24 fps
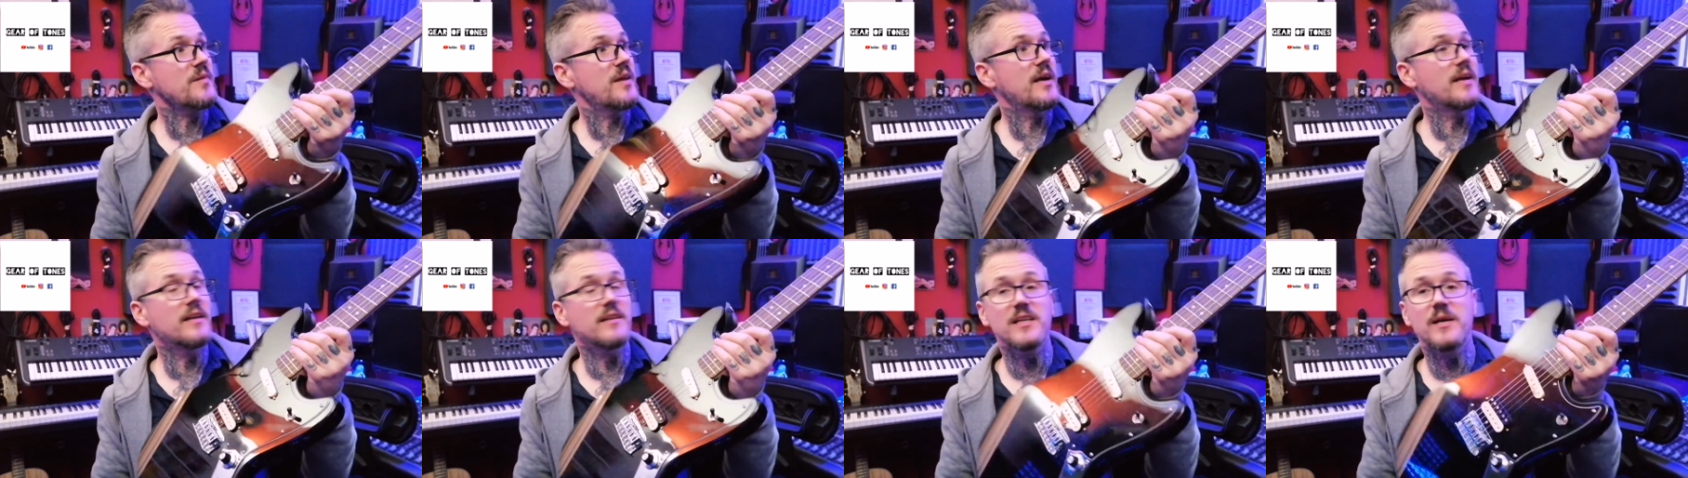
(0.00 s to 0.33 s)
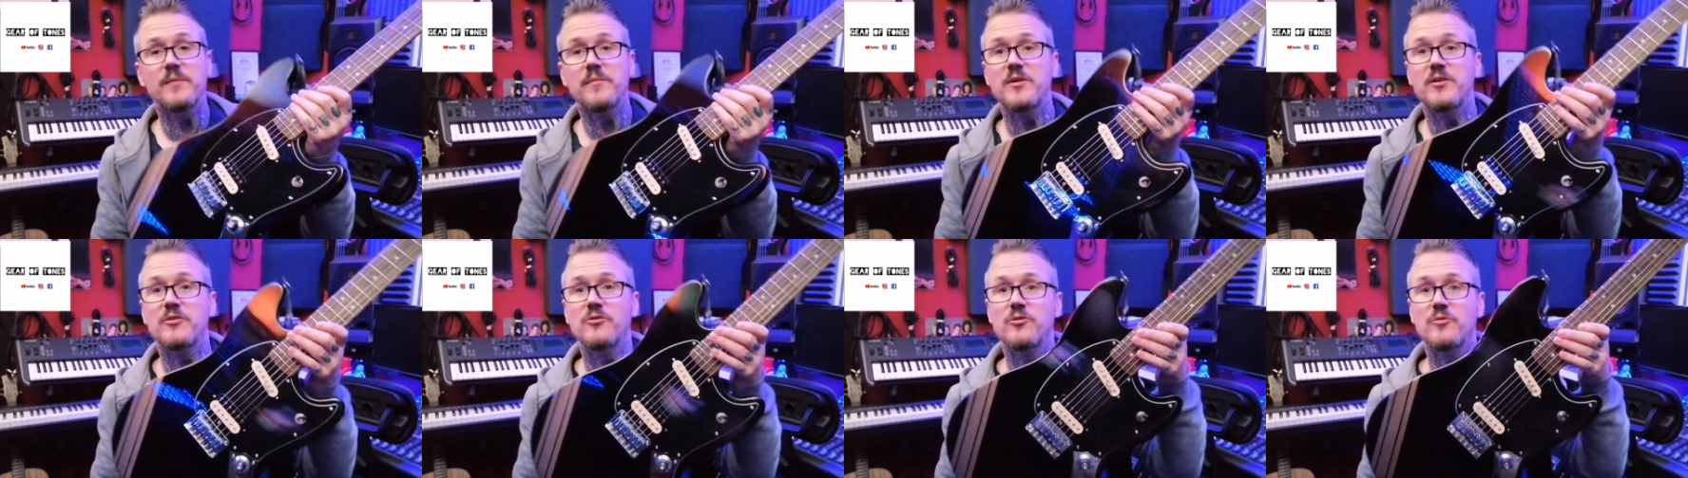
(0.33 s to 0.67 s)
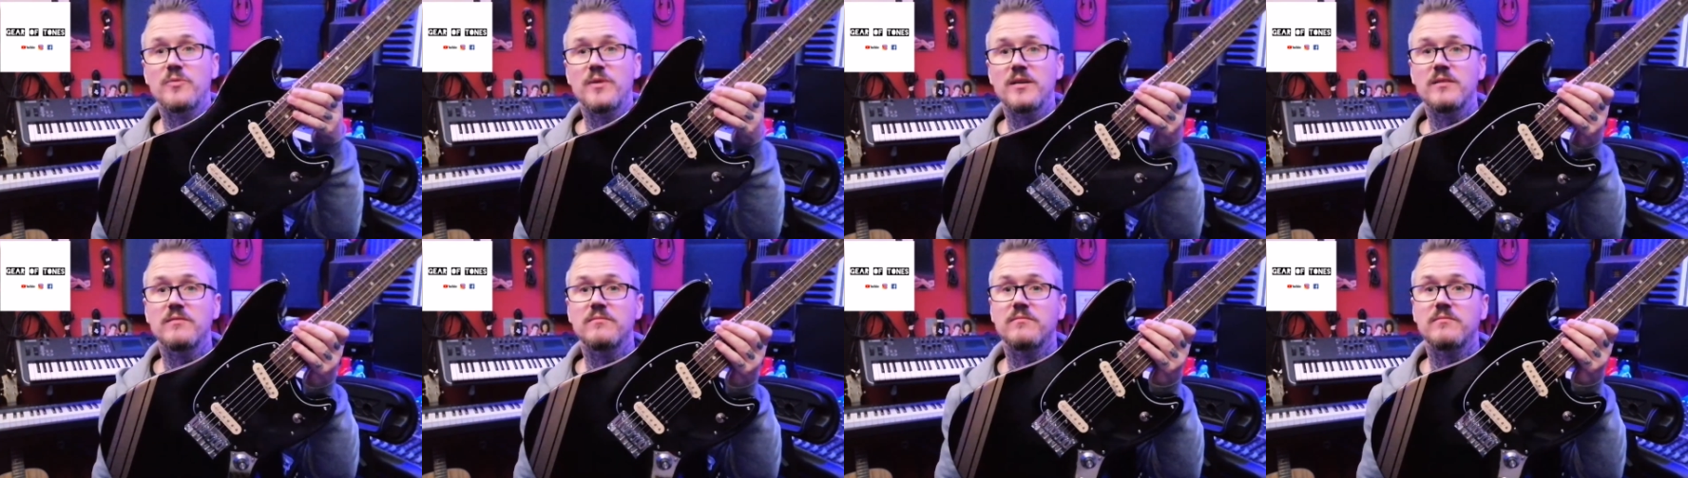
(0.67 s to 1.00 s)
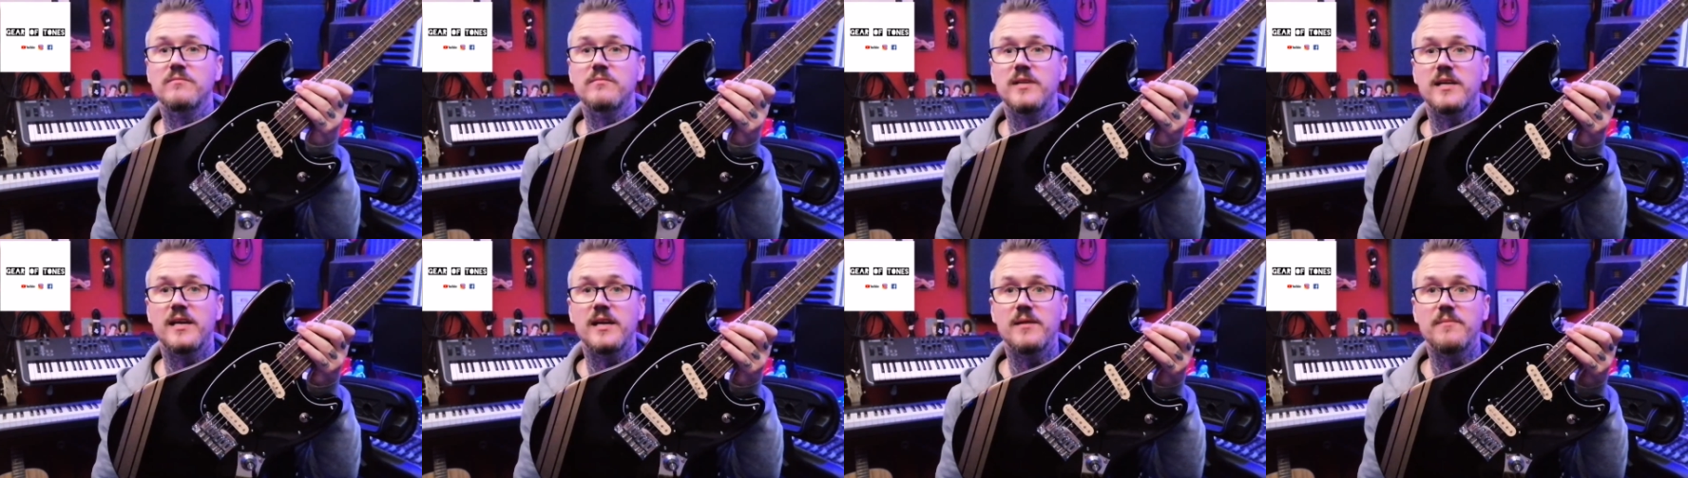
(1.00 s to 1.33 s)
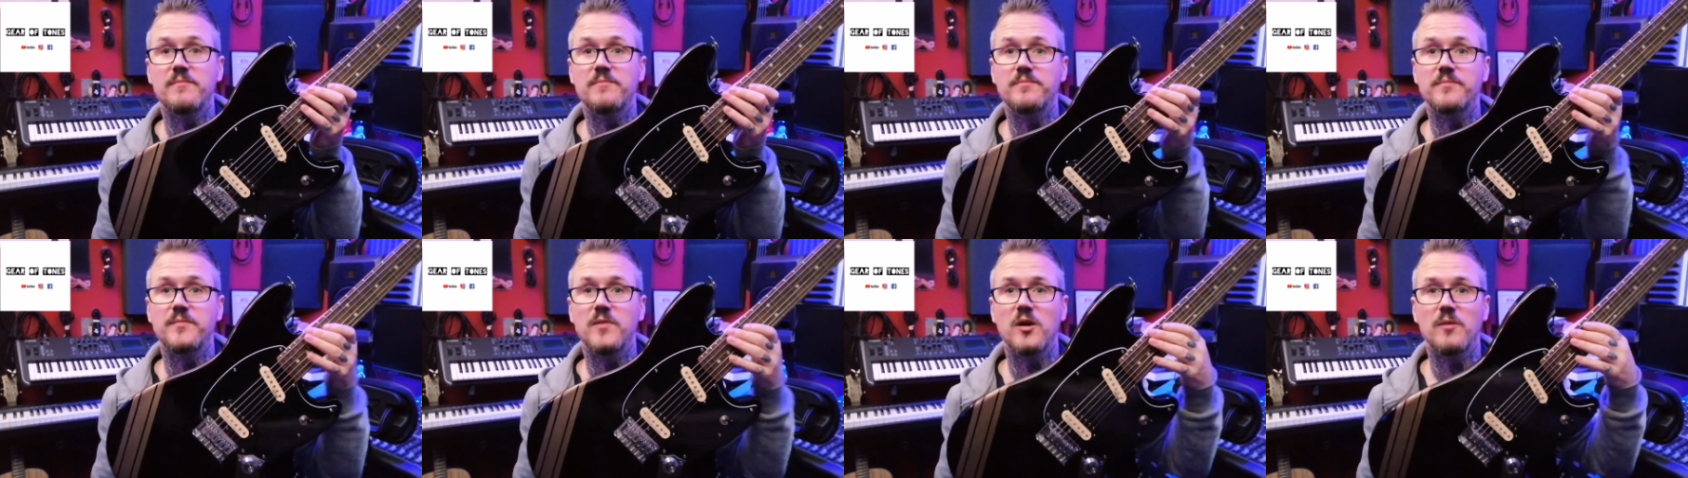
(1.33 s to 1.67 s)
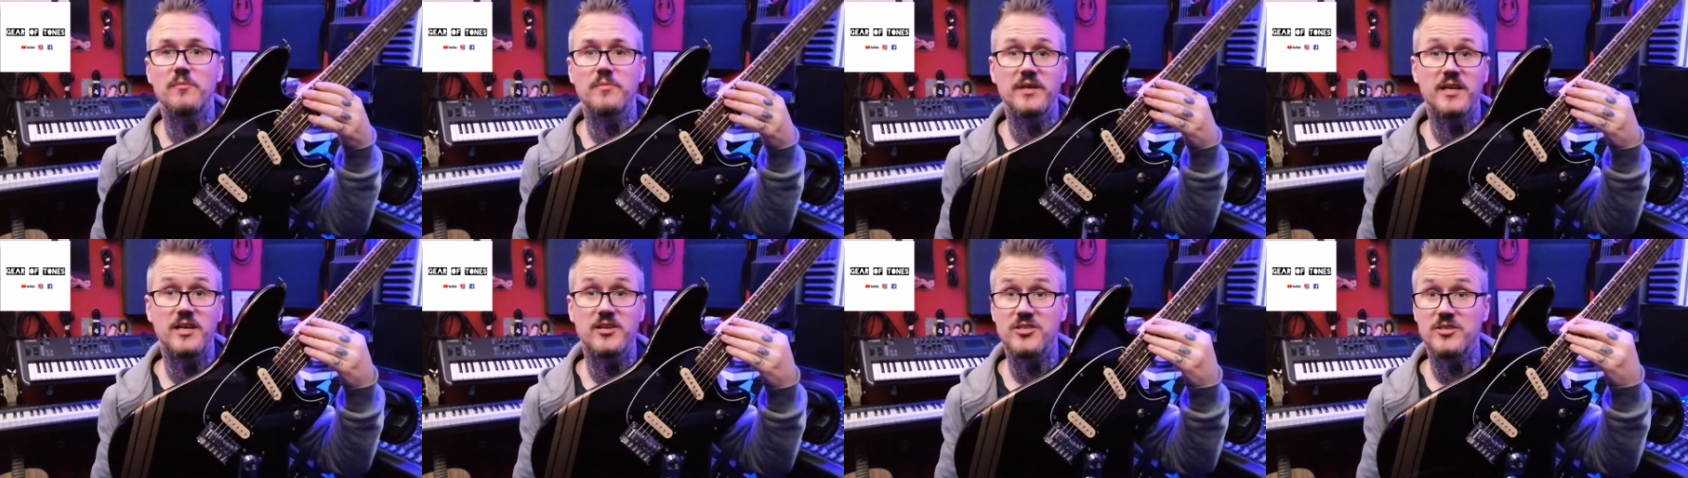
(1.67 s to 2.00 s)
and let me know what um,
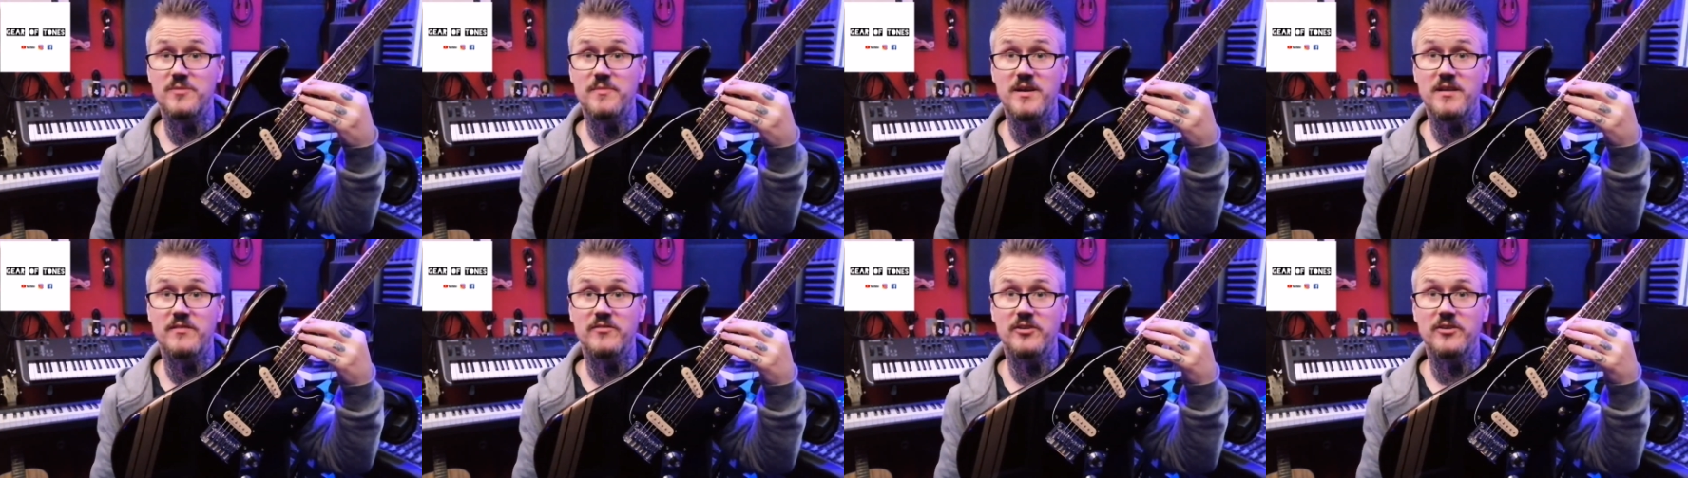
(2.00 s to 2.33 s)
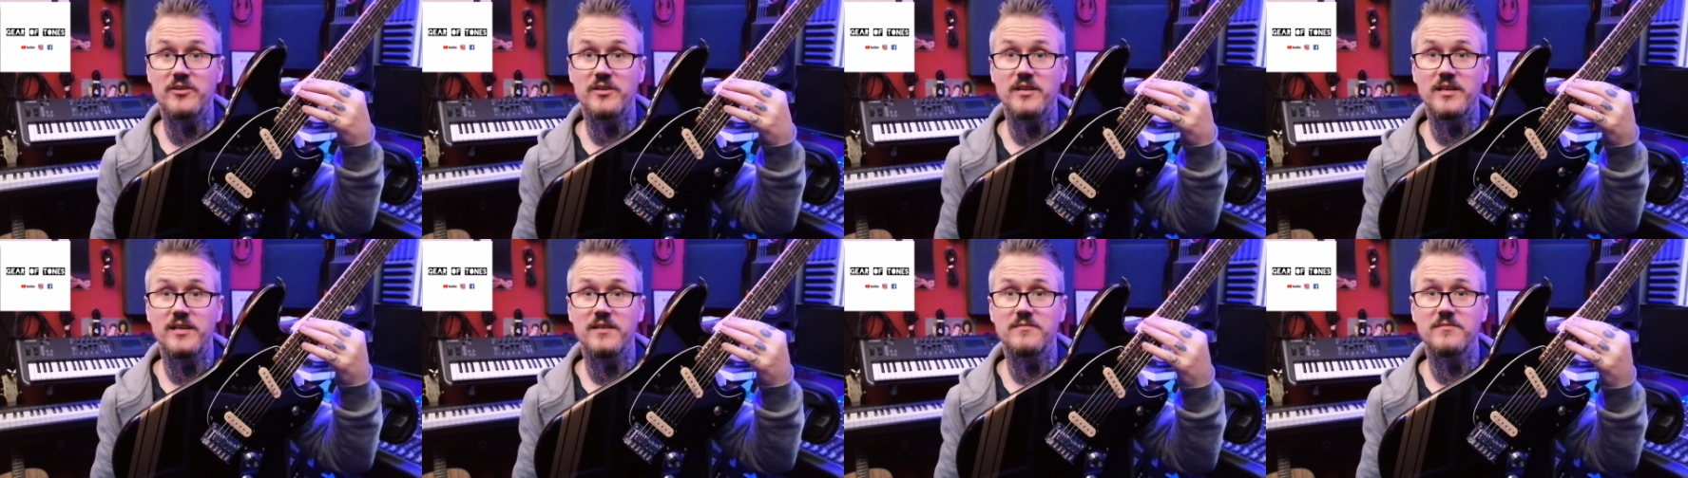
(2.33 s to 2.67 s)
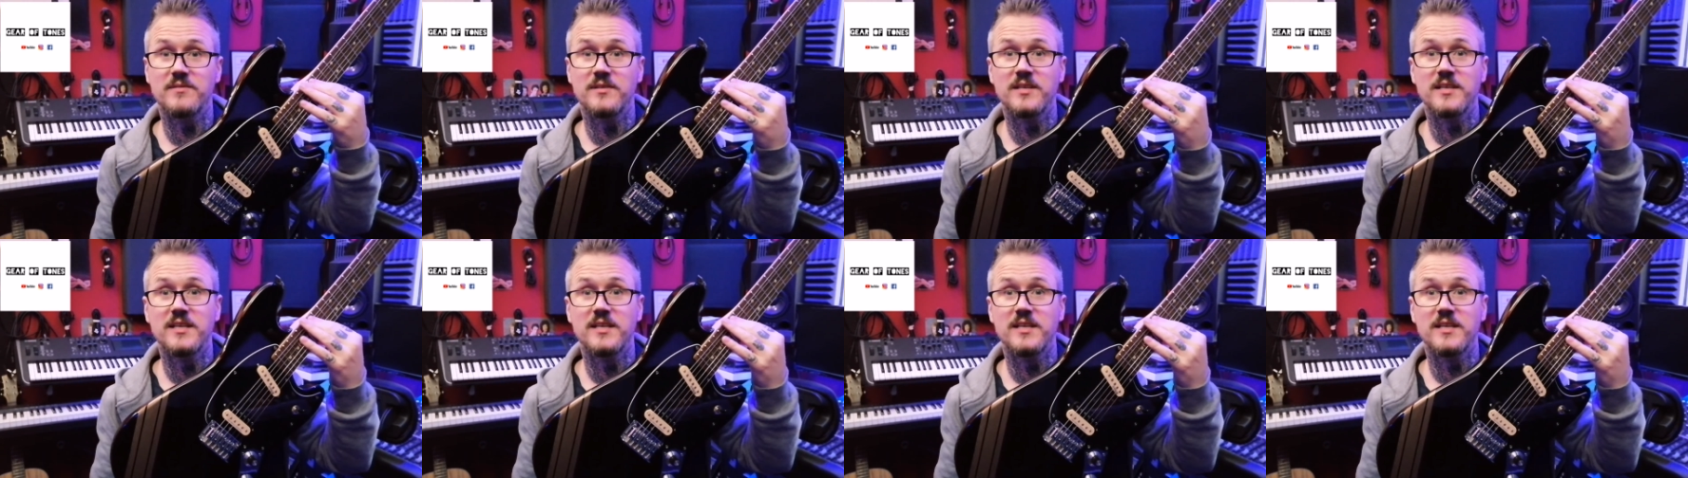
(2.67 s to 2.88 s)
upgrades you may have done to it.